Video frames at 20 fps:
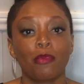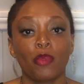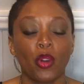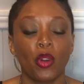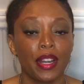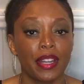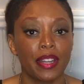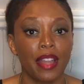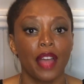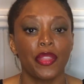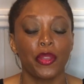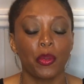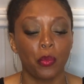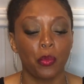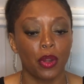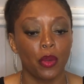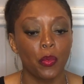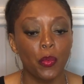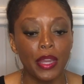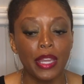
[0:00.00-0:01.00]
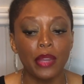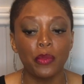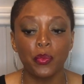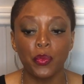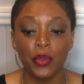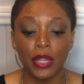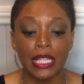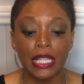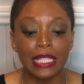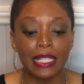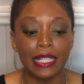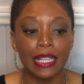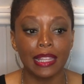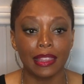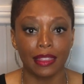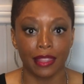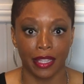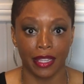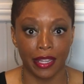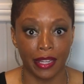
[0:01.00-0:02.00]
or another where we really
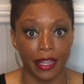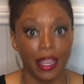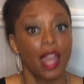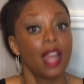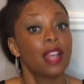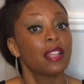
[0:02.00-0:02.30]
think